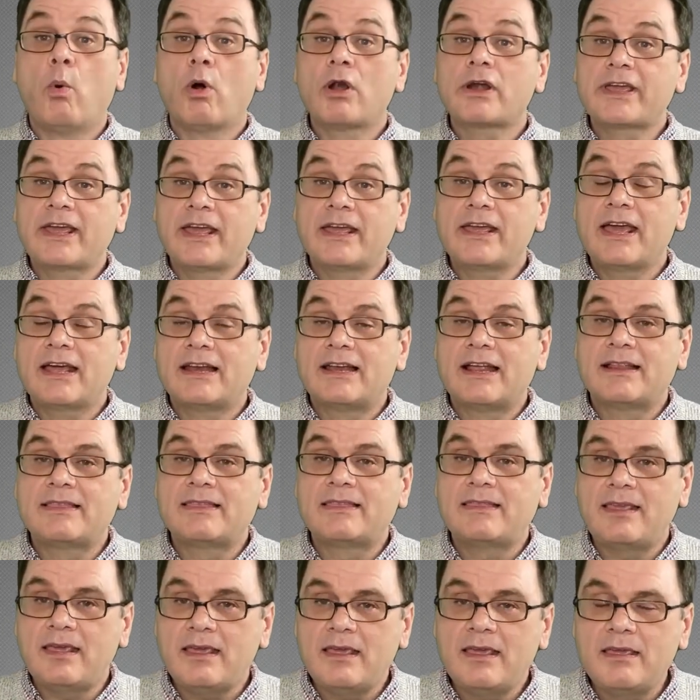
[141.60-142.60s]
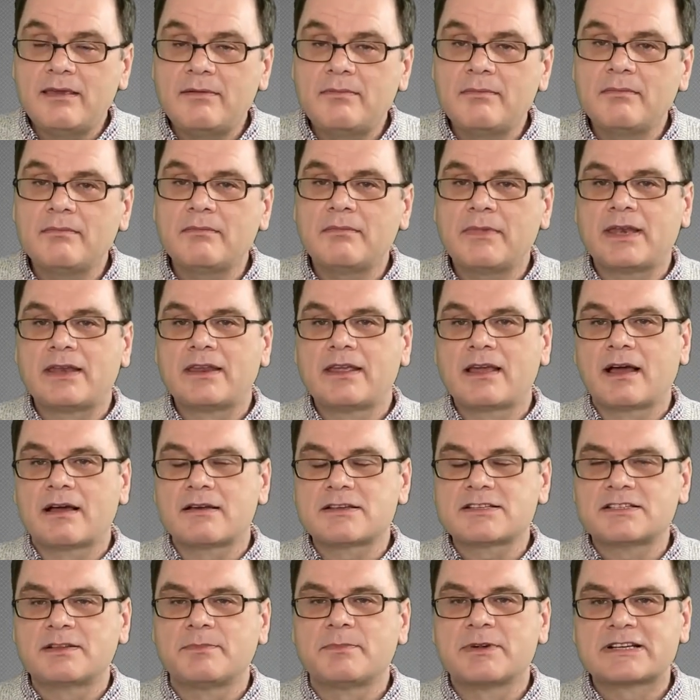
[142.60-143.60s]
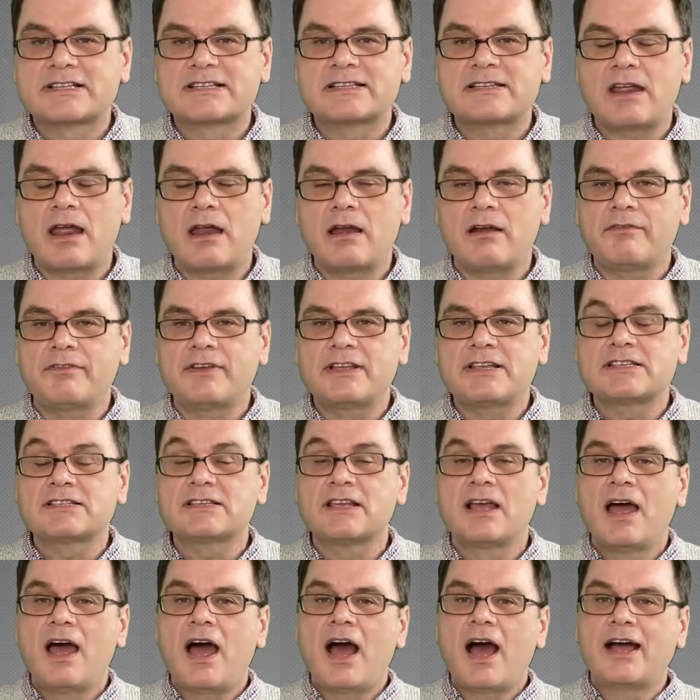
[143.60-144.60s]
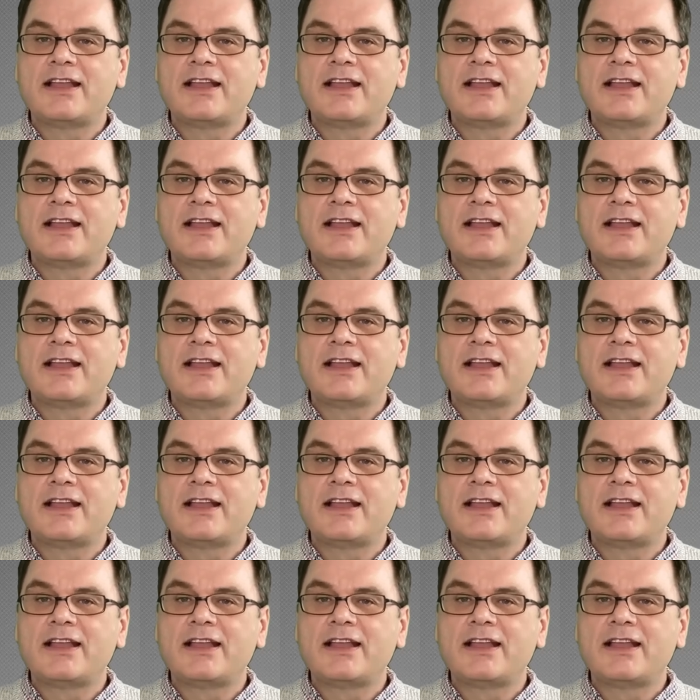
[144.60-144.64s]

working in a team, in customer service,